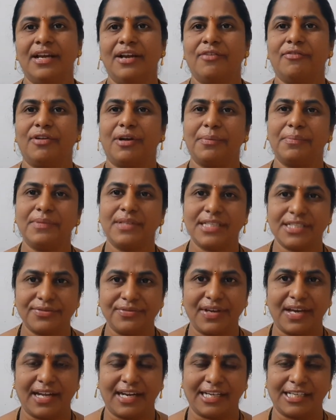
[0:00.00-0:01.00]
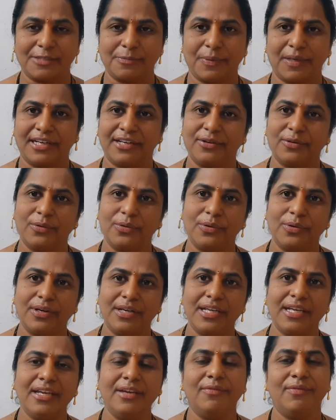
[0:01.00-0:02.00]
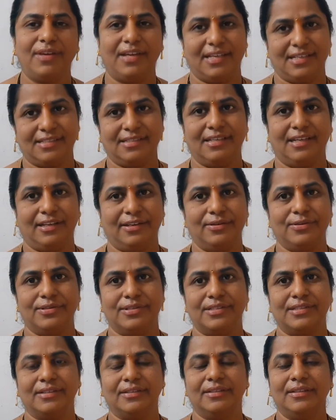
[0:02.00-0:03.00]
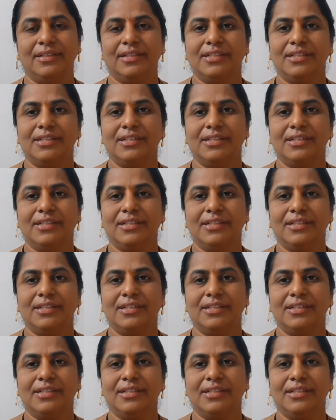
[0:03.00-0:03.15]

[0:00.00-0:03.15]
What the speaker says: From this we are expecting only VSAQs.